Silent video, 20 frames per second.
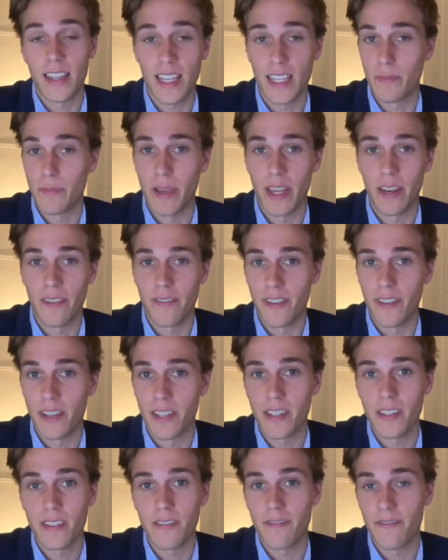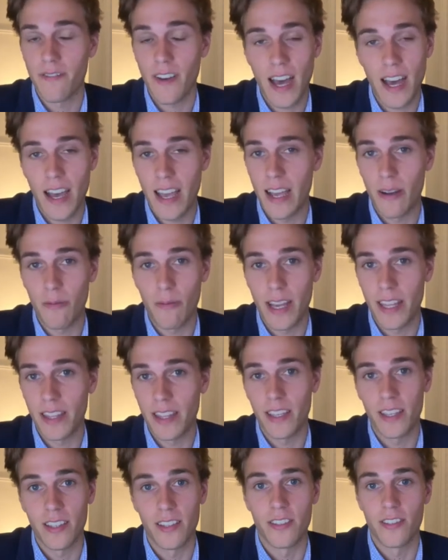These benefits far outweigh the
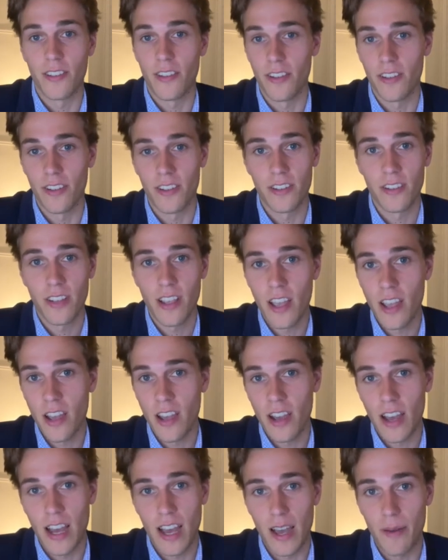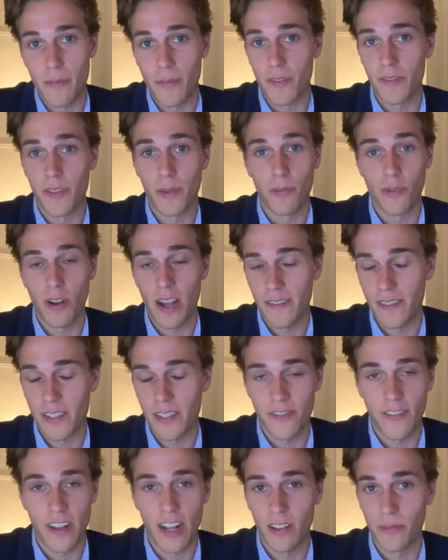concerns of the private
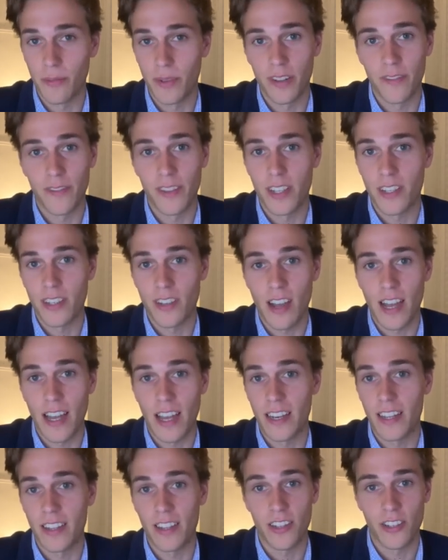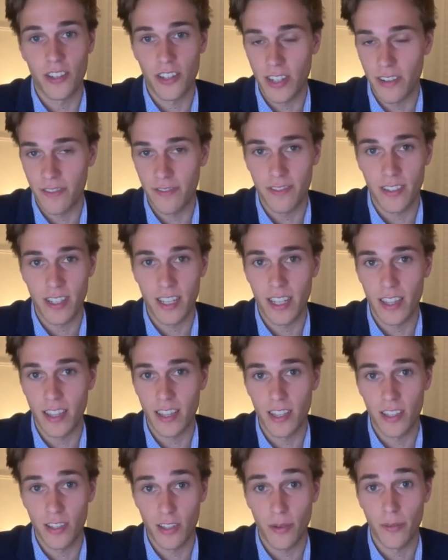development of the site and the shift in
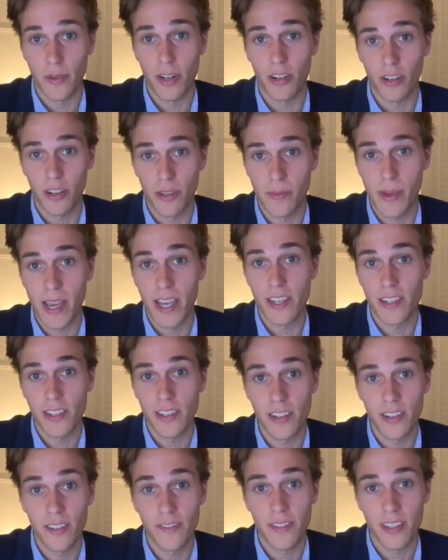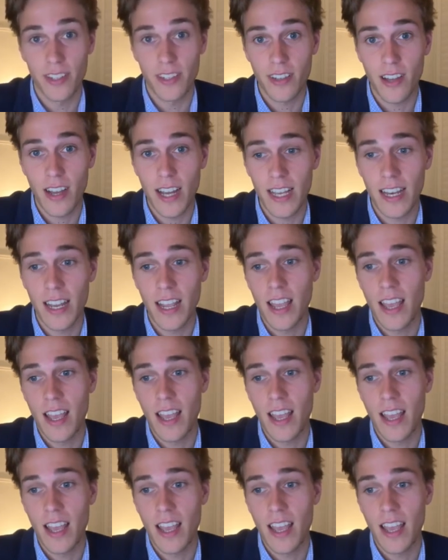the dominant occupation of the site.